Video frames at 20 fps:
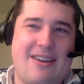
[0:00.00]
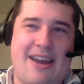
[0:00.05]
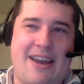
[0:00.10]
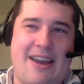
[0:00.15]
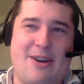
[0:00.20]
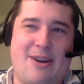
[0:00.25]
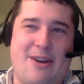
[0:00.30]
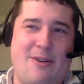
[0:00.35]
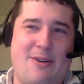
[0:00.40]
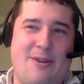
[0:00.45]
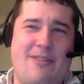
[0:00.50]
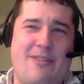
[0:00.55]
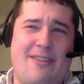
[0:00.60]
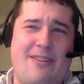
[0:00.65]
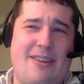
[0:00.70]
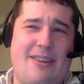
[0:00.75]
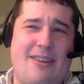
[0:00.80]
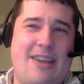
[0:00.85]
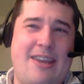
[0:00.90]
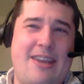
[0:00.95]

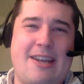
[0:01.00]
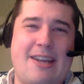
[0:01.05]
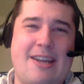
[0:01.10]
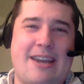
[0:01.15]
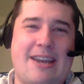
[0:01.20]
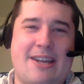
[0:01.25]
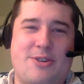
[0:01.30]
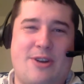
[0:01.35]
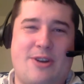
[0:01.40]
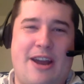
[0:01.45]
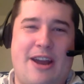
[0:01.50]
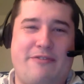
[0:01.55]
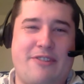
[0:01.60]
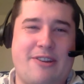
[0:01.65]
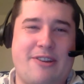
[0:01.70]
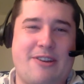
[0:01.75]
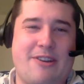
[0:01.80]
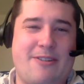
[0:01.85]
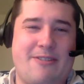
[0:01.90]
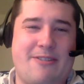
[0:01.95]
he didn't get
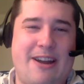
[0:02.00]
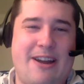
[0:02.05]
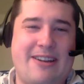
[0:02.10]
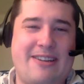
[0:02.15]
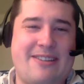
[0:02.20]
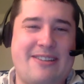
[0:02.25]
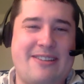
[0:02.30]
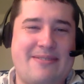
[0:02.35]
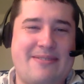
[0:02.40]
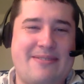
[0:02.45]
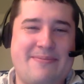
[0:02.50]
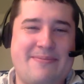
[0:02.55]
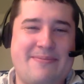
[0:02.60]
drafted, correct?